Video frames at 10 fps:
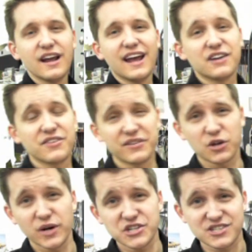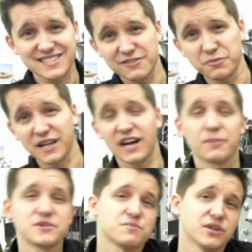And if you have any questions, leave them in the
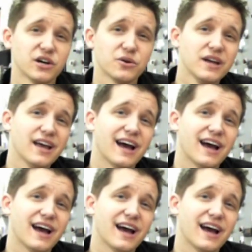comments below.